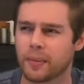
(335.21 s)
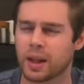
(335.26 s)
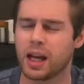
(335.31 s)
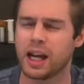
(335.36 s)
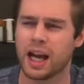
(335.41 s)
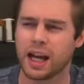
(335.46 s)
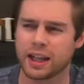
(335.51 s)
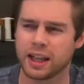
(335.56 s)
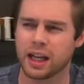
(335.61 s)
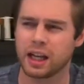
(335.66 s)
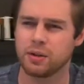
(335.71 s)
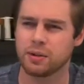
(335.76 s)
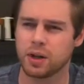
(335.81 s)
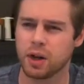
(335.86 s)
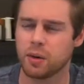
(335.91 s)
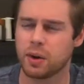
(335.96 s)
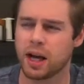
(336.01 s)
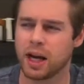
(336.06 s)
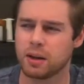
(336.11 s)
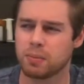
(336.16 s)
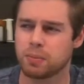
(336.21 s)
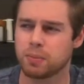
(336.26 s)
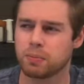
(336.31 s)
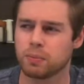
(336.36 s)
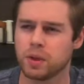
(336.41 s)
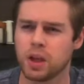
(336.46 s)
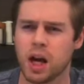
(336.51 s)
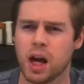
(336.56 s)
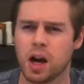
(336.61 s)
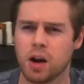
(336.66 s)
Yeah, I think I would go
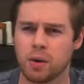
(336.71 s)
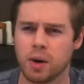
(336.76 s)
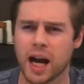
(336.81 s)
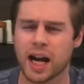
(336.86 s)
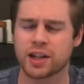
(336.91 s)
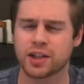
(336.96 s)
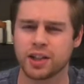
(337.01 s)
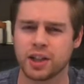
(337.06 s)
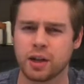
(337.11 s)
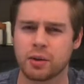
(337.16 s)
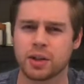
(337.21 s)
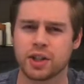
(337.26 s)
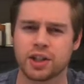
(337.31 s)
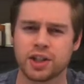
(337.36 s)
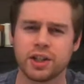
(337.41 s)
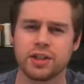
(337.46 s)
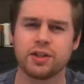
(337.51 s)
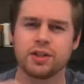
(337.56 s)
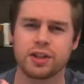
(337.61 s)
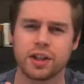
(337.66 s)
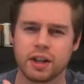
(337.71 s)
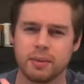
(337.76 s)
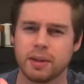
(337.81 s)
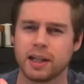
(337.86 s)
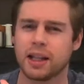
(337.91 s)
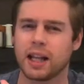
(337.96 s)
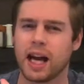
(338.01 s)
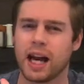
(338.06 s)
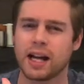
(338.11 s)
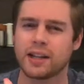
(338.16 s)
no, actually, you know what? Ginger's going to
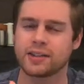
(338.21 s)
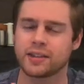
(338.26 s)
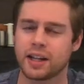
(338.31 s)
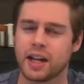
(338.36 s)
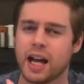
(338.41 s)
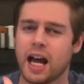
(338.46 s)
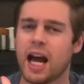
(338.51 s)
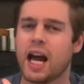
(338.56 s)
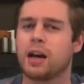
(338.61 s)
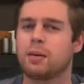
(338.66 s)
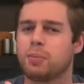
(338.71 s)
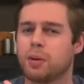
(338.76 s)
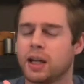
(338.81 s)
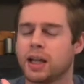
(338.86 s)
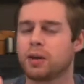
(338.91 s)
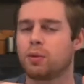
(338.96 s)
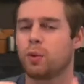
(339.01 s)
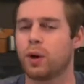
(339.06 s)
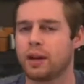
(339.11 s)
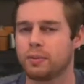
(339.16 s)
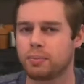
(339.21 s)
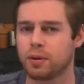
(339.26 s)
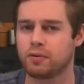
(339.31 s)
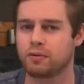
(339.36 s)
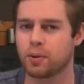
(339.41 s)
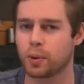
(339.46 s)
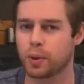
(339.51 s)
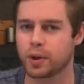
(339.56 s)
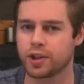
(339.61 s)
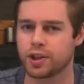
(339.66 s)
be last, eggplant right
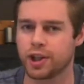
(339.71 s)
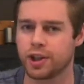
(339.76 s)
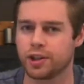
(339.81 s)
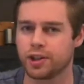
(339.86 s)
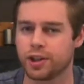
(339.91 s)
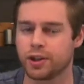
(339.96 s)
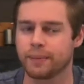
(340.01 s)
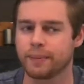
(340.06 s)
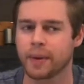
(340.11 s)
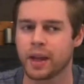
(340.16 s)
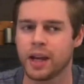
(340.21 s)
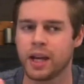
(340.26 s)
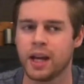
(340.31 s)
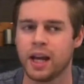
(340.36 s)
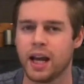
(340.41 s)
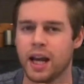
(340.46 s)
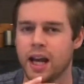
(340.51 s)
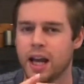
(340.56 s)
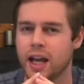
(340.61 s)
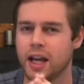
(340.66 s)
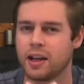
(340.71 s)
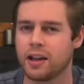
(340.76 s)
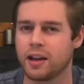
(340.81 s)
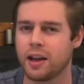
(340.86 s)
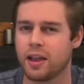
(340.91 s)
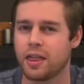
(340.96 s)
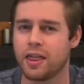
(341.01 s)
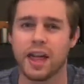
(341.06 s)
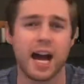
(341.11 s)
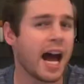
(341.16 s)
before ginger. And
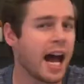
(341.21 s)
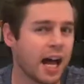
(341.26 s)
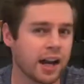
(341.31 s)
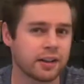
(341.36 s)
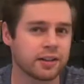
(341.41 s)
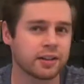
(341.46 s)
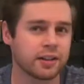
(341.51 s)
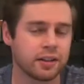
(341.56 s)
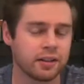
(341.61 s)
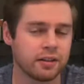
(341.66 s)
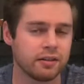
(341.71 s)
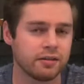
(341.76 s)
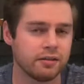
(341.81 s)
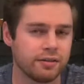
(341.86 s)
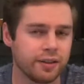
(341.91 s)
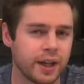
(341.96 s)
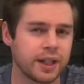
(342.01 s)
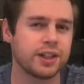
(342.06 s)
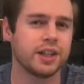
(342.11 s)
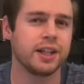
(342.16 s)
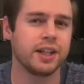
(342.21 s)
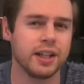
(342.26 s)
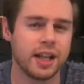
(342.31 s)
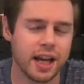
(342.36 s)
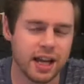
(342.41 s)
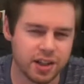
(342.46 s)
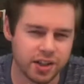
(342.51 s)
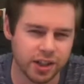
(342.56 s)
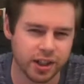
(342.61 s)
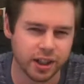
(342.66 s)
that, Veggie
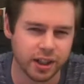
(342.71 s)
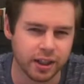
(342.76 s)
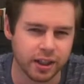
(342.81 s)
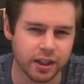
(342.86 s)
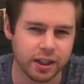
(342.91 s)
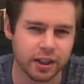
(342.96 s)
Nation,